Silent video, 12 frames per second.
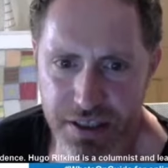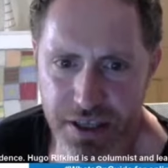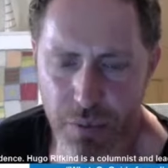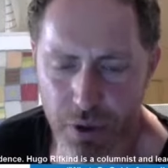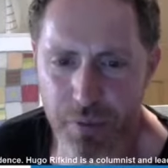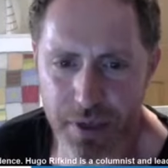
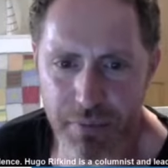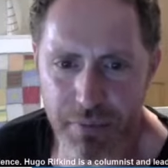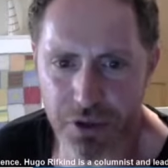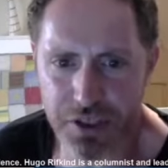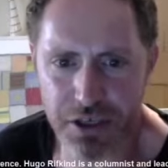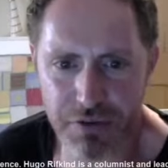will be a
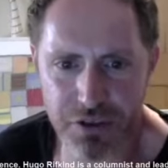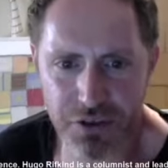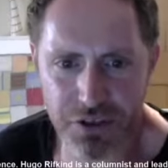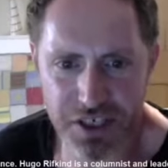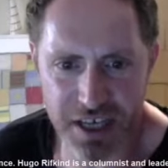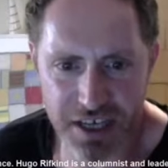body of
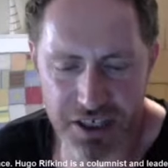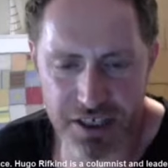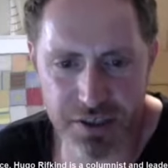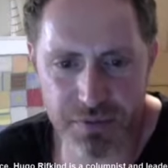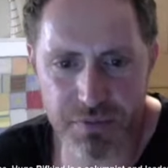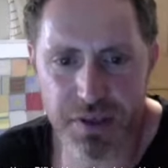Scottish
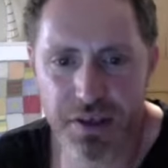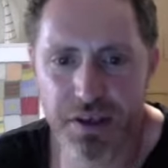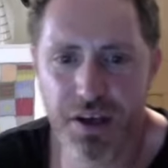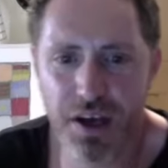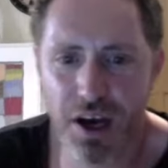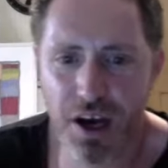nationalism
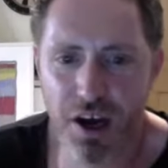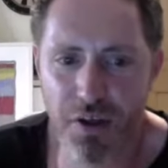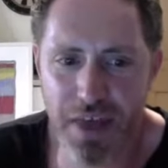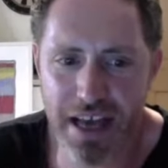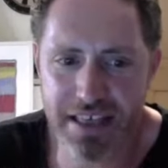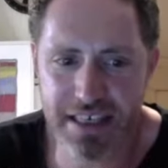
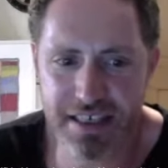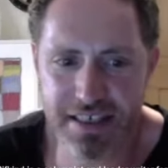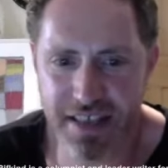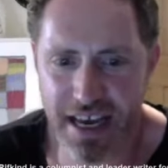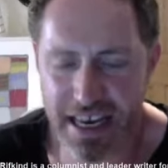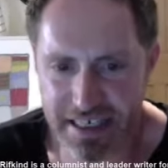that is
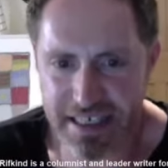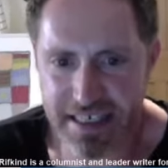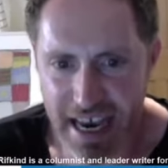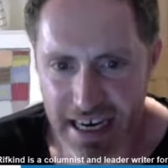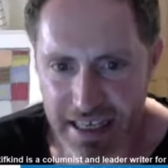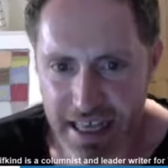
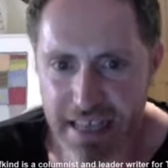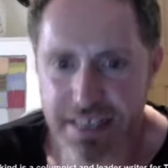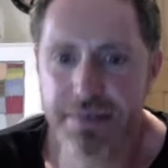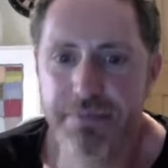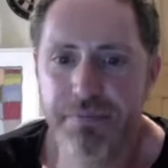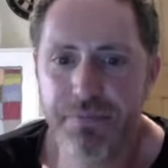exactly that.
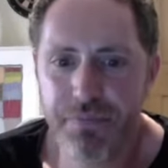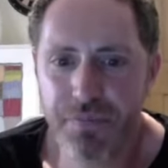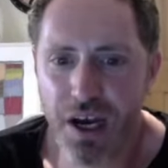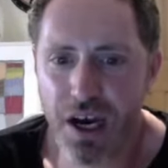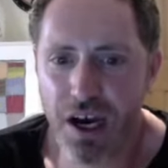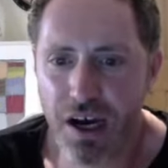
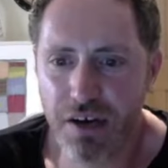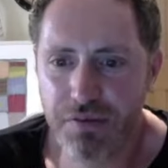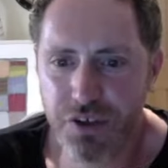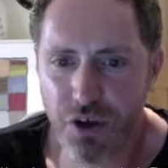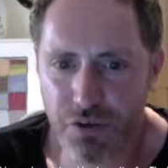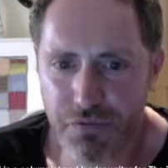
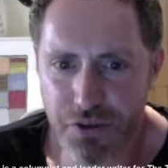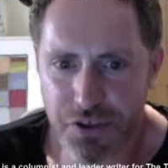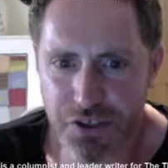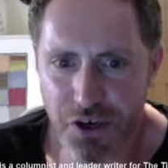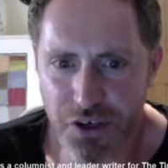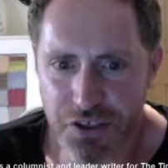Scotland for the
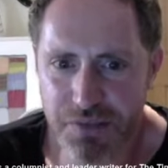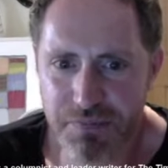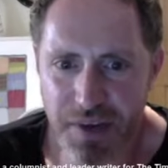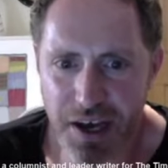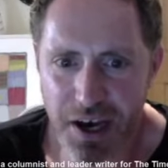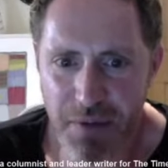Scots.
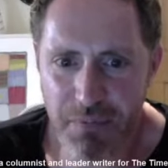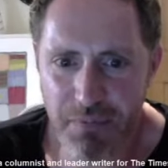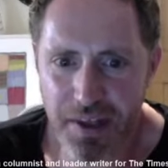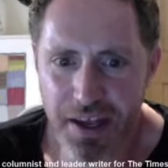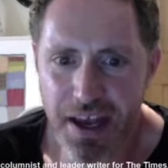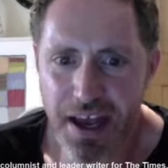
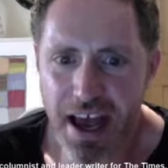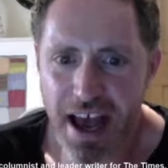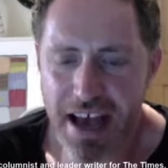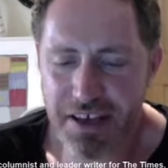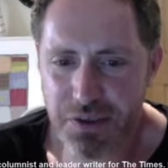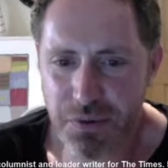
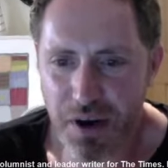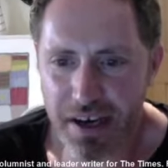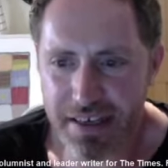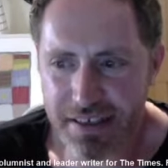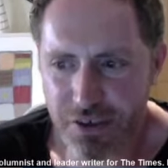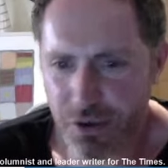As to why
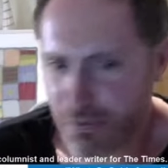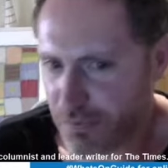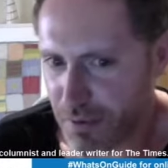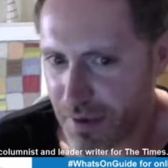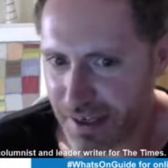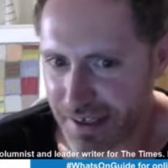it's not
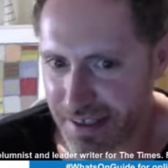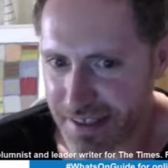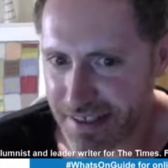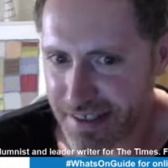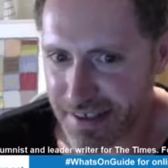formalized,